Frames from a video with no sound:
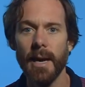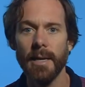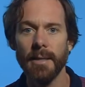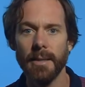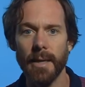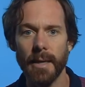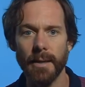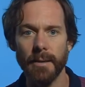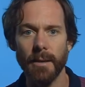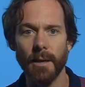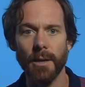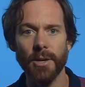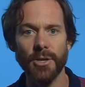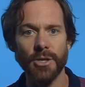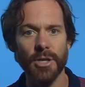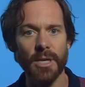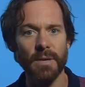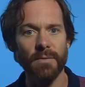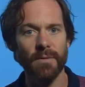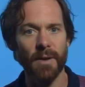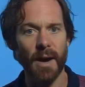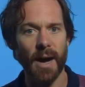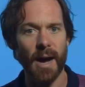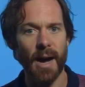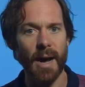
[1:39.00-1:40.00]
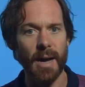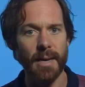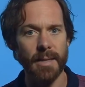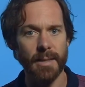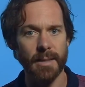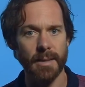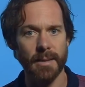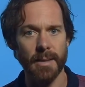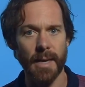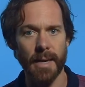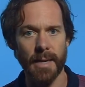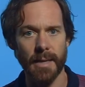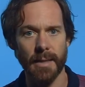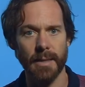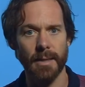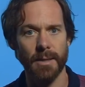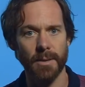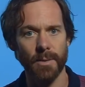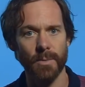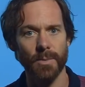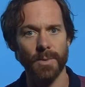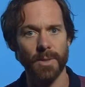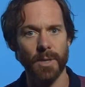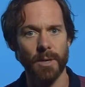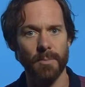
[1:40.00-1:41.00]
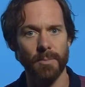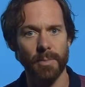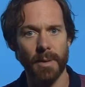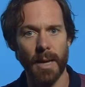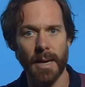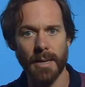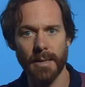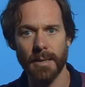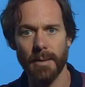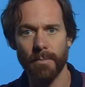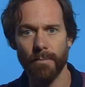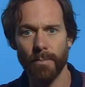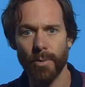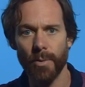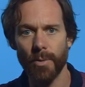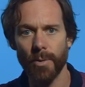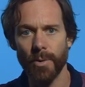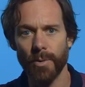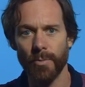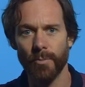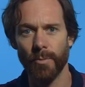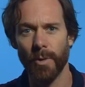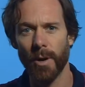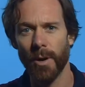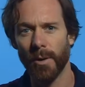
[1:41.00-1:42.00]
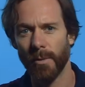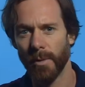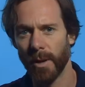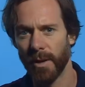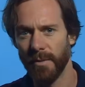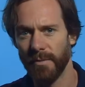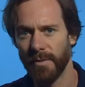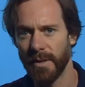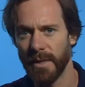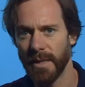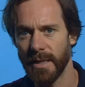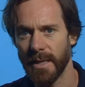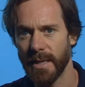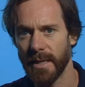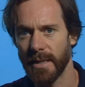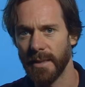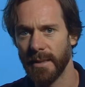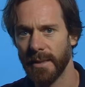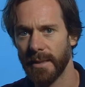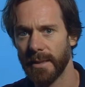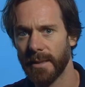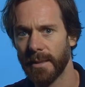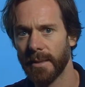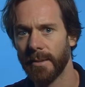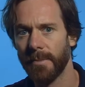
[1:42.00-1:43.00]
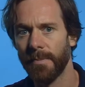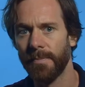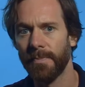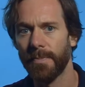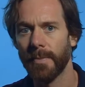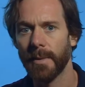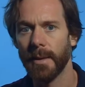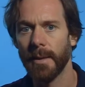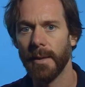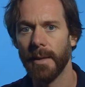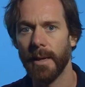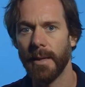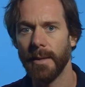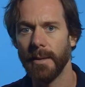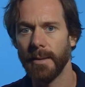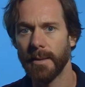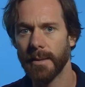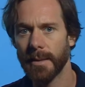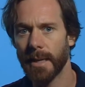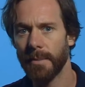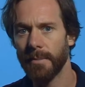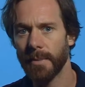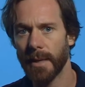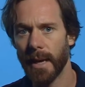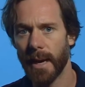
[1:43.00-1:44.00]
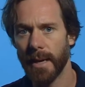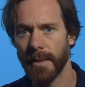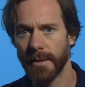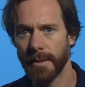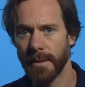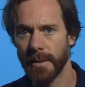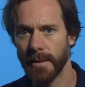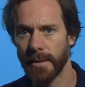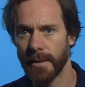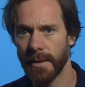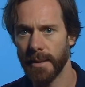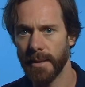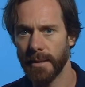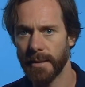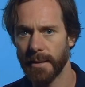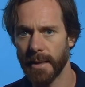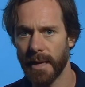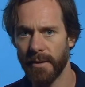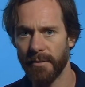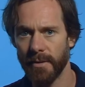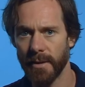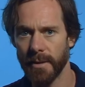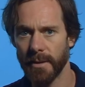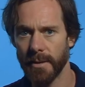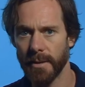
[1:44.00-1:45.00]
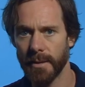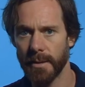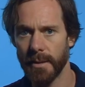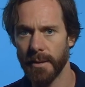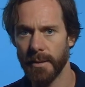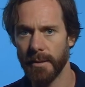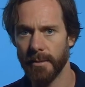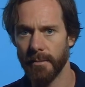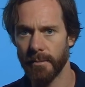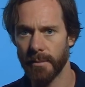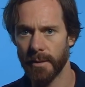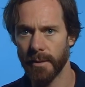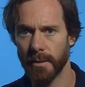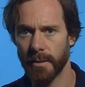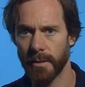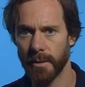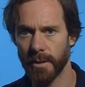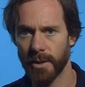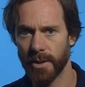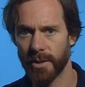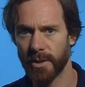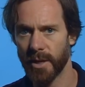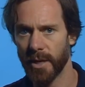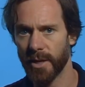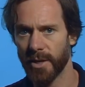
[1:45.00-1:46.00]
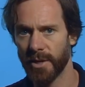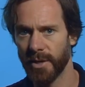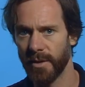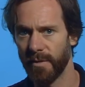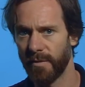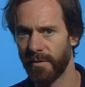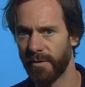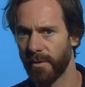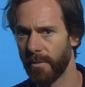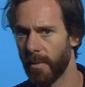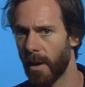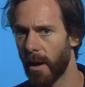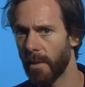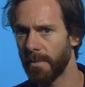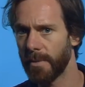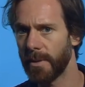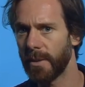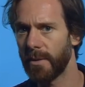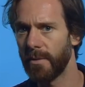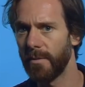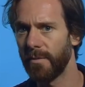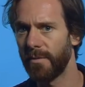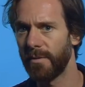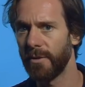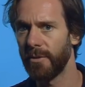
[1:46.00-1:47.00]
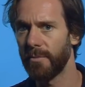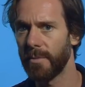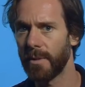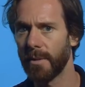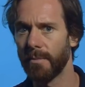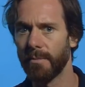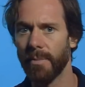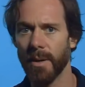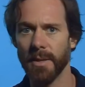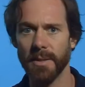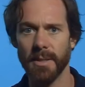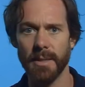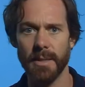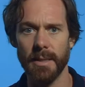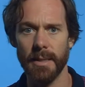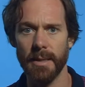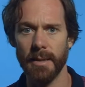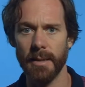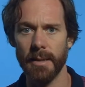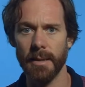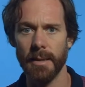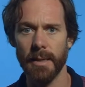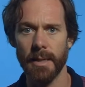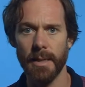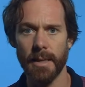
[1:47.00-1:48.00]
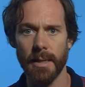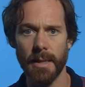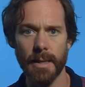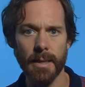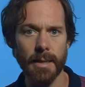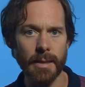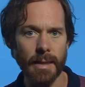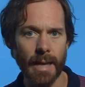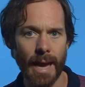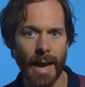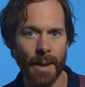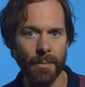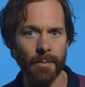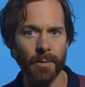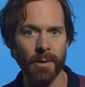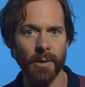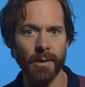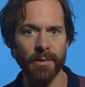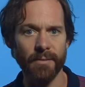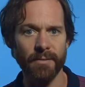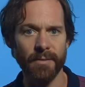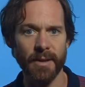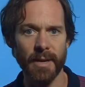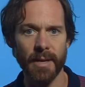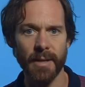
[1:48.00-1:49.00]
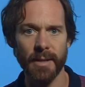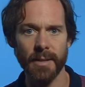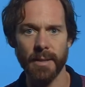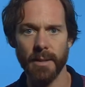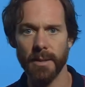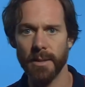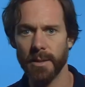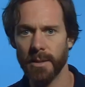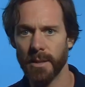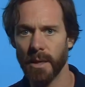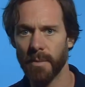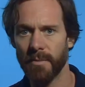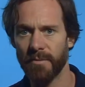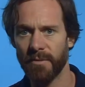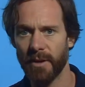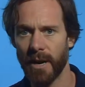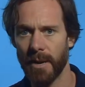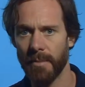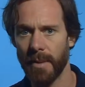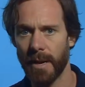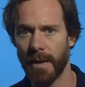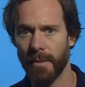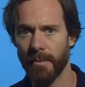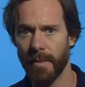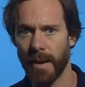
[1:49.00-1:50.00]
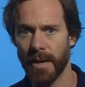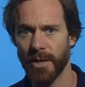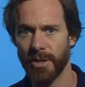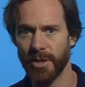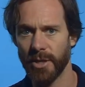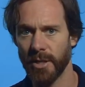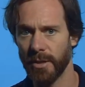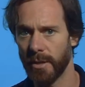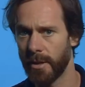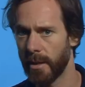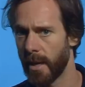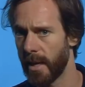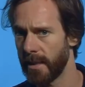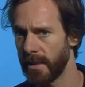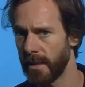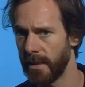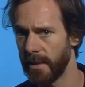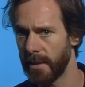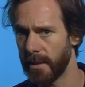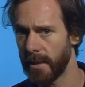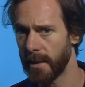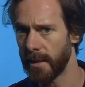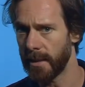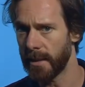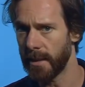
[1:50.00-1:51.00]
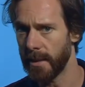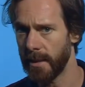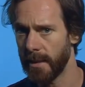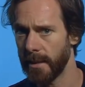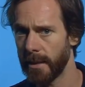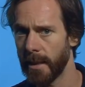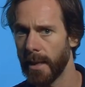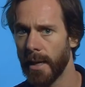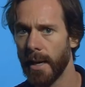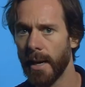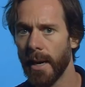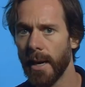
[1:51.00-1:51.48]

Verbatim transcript: Technology for art's sake has also played an important role over the years. And in some cases, it's evidenced in the construction from optical film compositing, in-camera effects and stop-frame animation in the 1960s